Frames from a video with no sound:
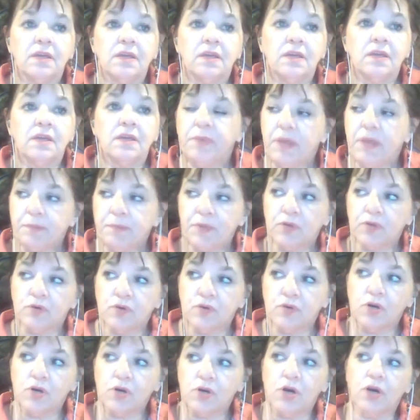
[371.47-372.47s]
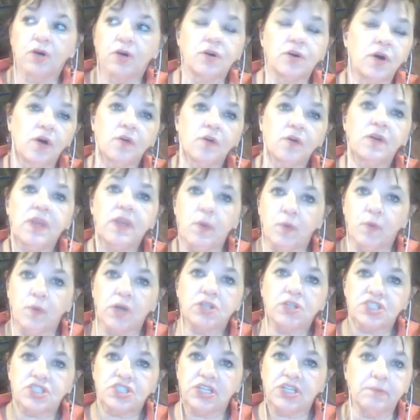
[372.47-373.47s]
the people who are only
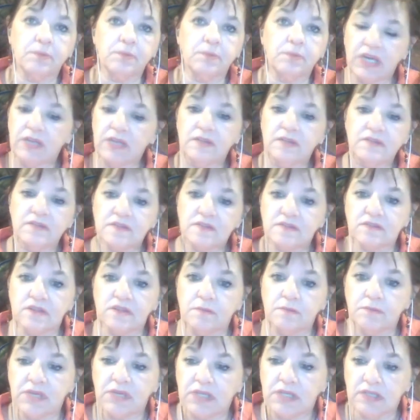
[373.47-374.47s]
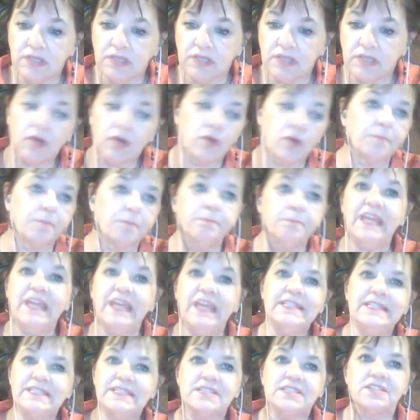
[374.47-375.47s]
watching mainstream media or
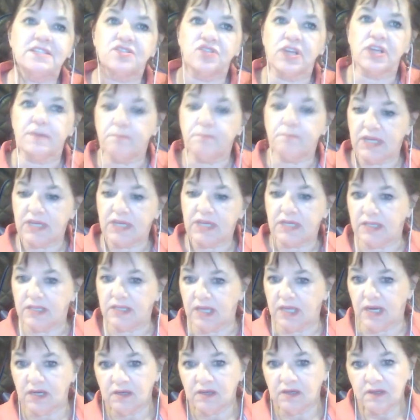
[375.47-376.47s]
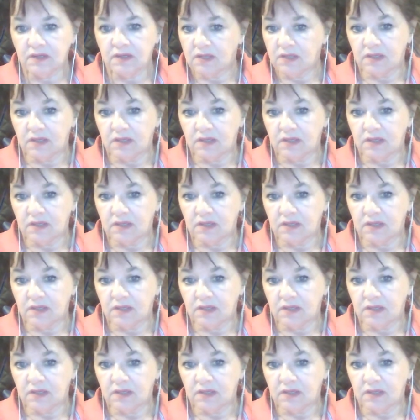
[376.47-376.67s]
media,